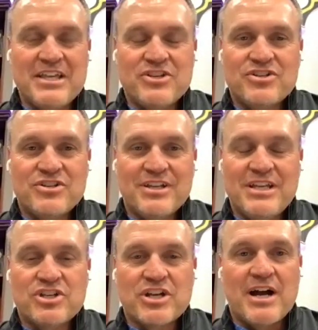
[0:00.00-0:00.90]

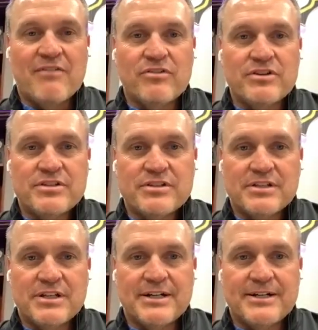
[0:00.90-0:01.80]
each
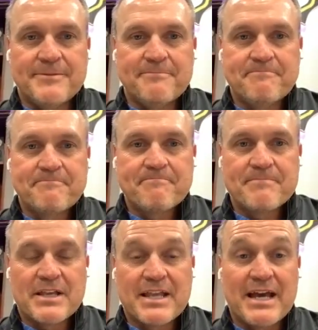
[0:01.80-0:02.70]
conference
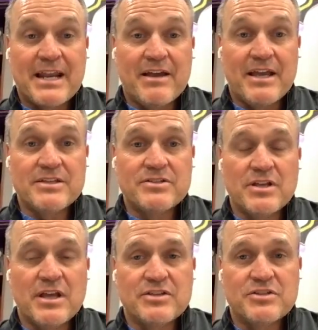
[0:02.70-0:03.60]
kind of has
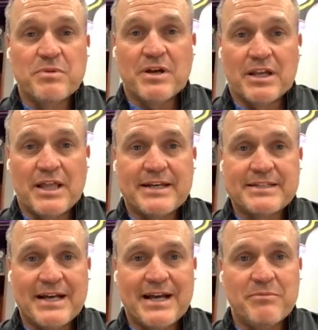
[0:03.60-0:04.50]
spent a lot of
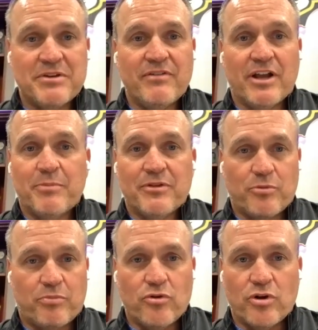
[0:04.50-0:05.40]
time developing
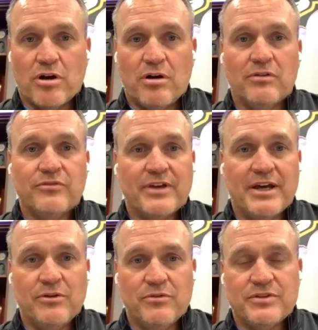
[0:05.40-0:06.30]
their protocols.
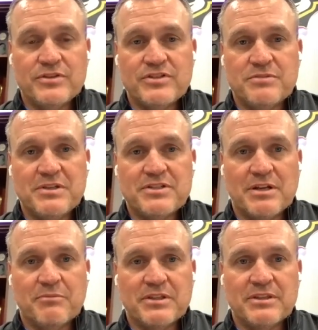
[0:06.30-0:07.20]
I know that this has been
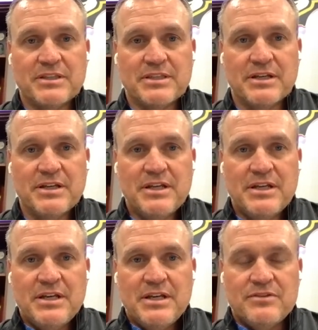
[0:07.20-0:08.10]
something that
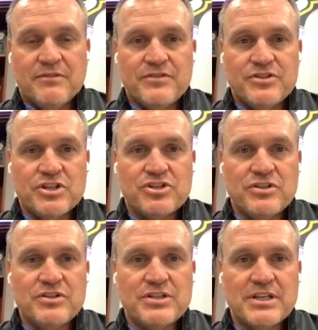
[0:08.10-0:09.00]
the
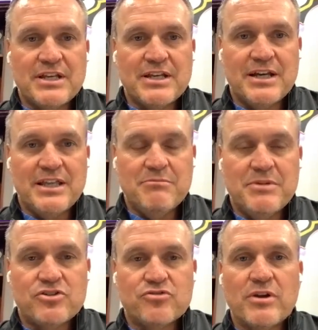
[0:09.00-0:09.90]
physicians and
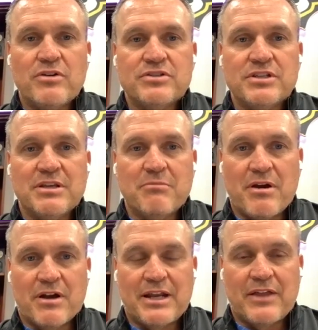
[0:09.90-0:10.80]
administrators in the
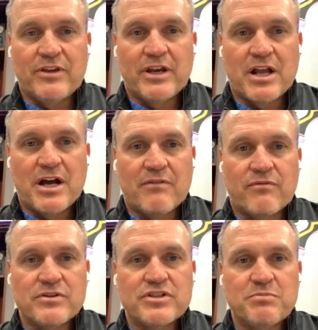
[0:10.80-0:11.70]
American Athletic
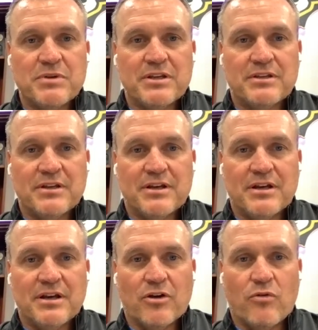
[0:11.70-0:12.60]
Conference spent
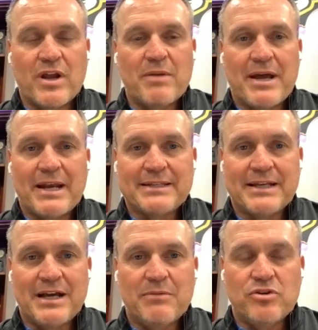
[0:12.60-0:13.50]
a great amount of
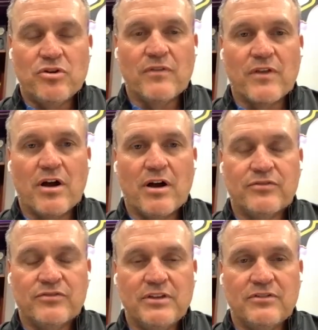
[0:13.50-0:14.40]
time during the
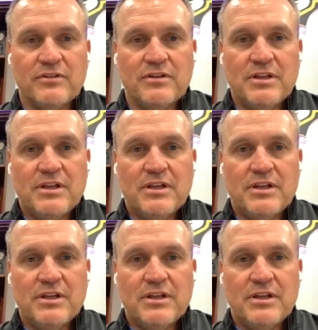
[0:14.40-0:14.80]
off season